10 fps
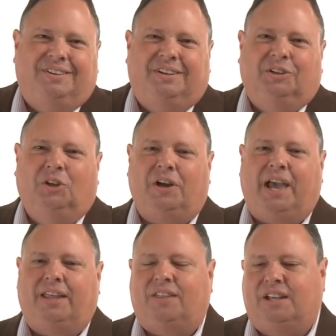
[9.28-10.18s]
look
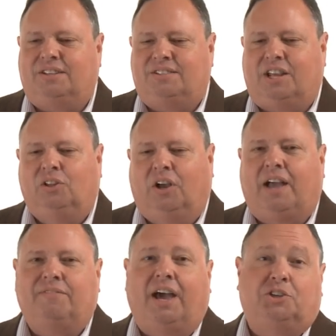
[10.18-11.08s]
at things and say, look,
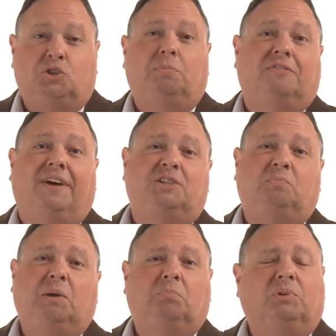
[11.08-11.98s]
I've got to supervise
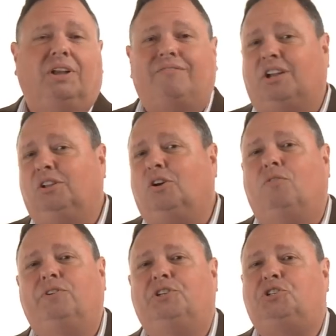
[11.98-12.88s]
people, I've got to look
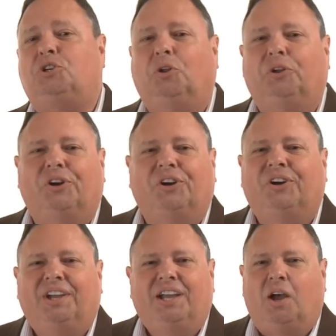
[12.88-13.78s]
over their shoulder.
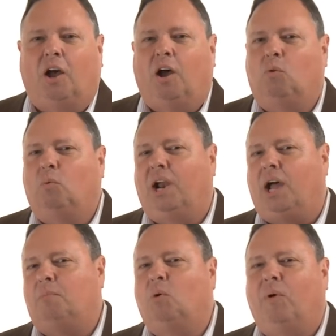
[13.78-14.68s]
When
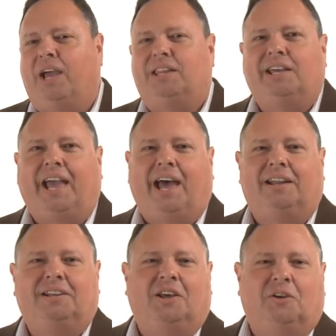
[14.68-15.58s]
I'm away,
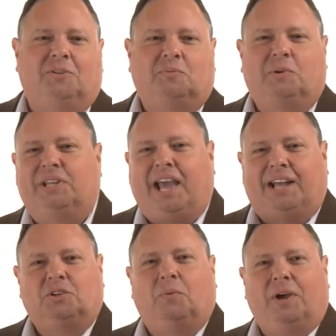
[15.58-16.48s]
when the
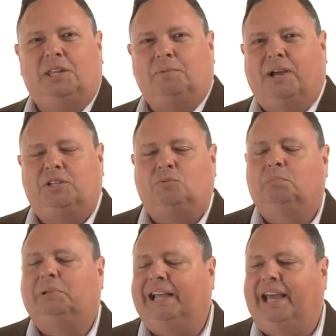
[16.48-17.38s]
cat's away, the mice will
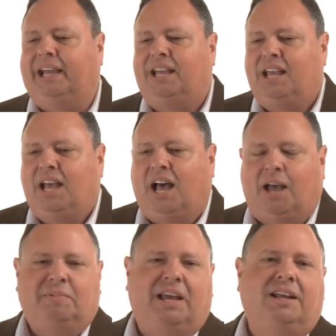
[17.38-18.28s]
play. I
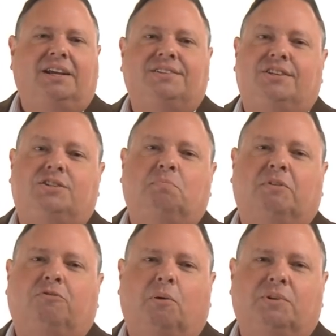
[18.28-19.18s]
get inconsistent
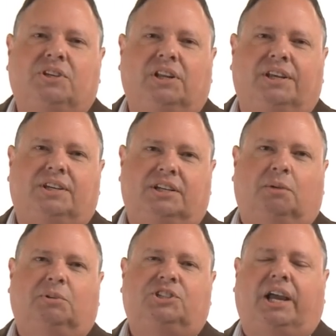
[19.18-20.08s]
performance unless I'm
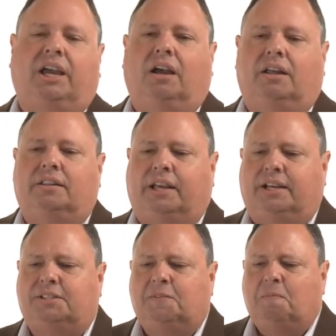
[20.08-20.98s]
double checking on things.